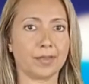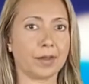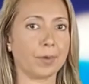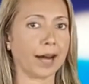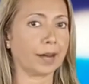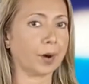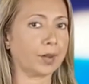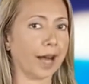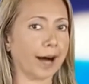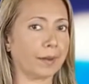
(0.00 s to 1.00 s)
Scrape your
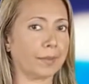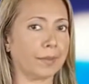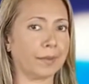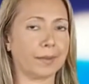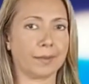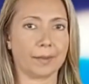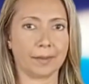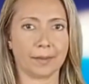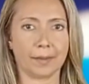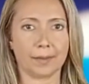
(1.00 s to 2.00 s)
tongue.
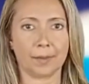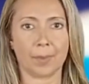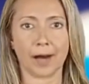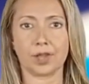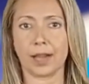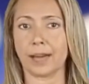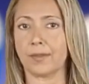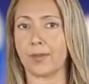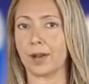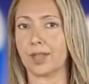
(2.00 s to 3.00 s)
Brushing
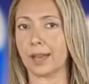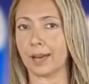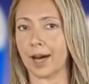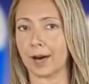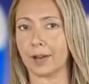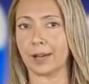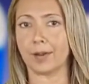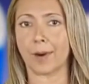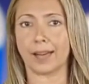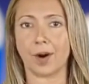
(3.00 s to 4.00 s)
and flossing alone
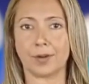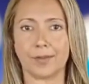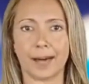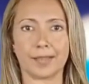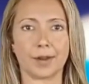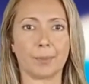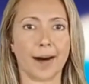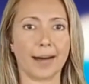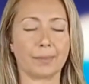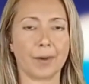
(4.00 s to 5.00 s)
may not fix your
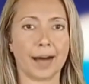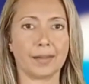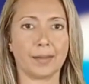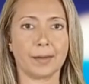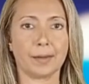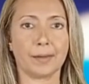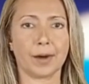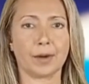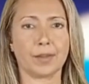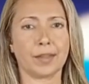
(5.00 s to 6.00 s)
bad breath,
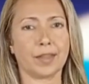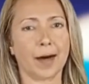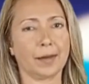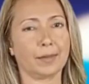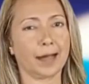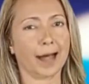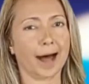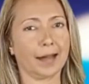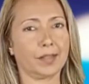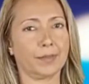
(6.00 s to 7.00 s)
because the tongue can
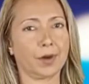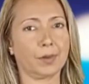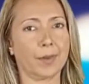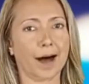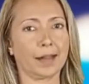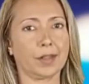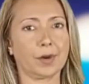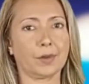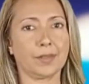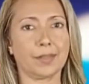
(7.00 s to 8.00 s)
house food
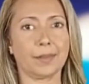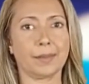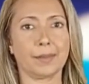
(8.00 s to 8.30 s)
particles.